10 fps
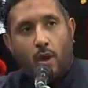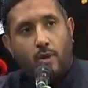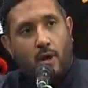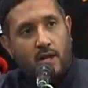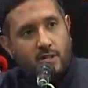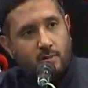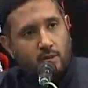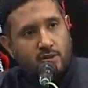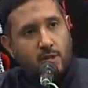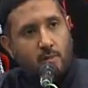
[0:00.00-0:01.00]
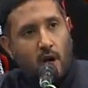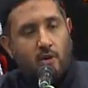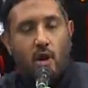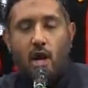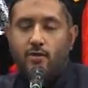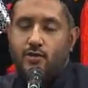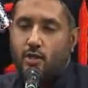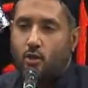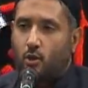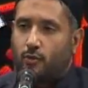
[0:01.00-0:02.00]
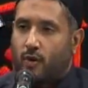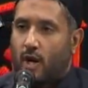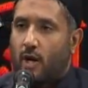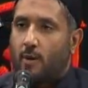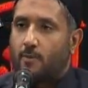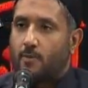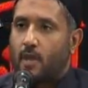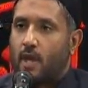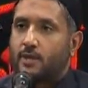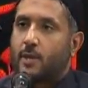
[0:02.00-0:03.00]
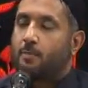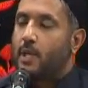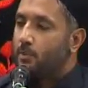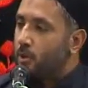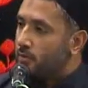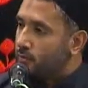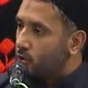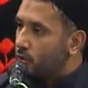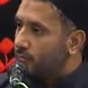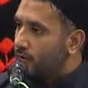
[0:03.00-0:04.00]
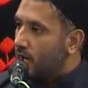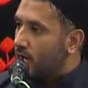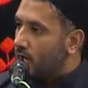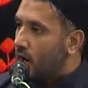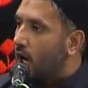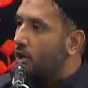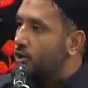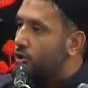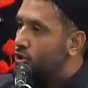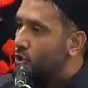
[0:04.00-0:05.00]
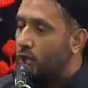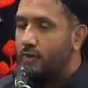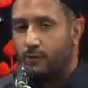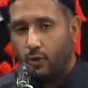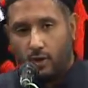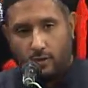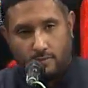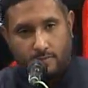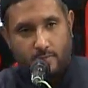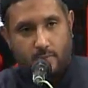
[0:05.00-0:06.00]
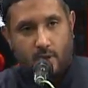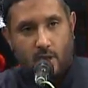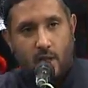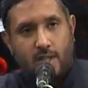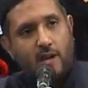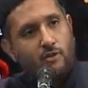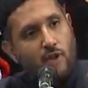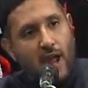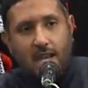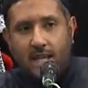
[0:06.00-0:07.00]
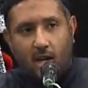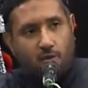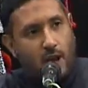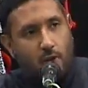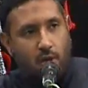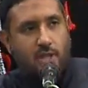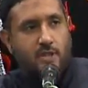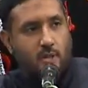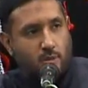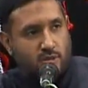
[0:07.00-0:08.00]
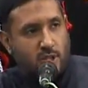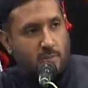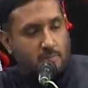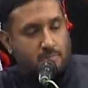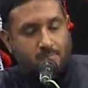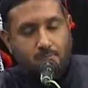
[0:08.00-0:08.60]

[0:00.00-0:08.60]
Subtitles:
When Hazrat Muslim arrives in Kufa, the people of Kufa are joyful. They rally around Hazrat Muslim.